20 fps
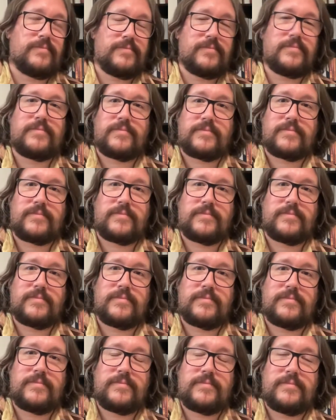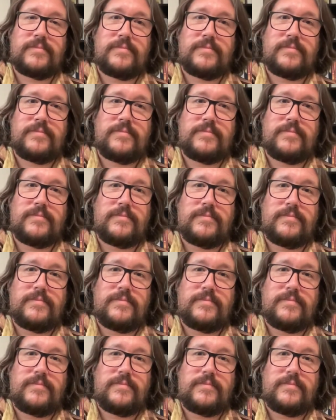
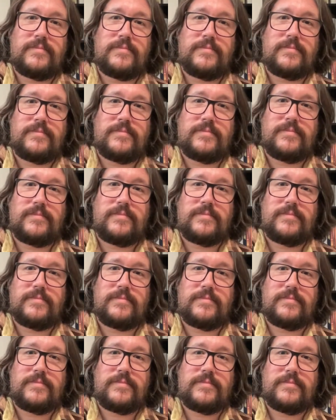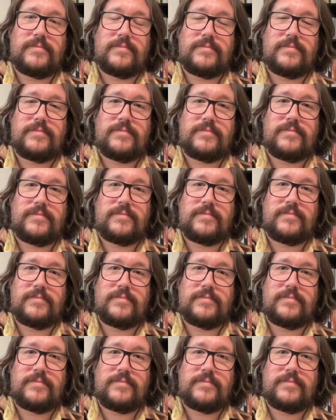(silent)